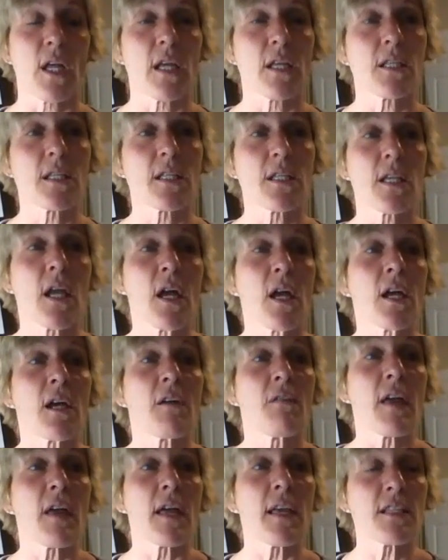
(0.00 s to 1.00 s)

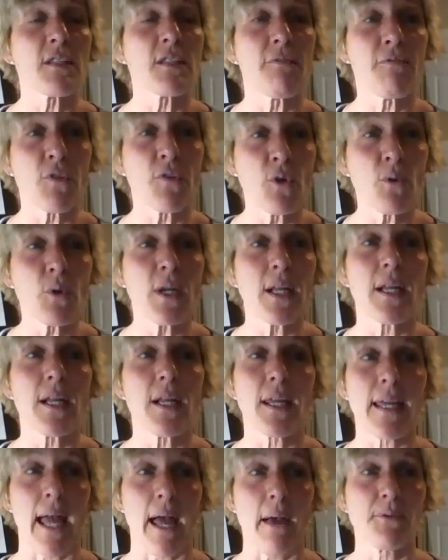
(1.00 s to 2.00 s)
It's food in
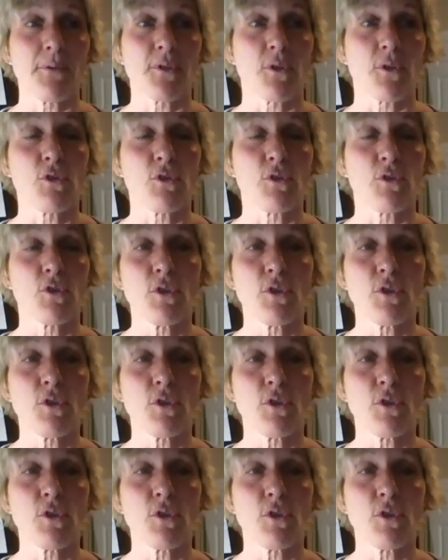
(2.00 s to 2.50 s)
a capsule.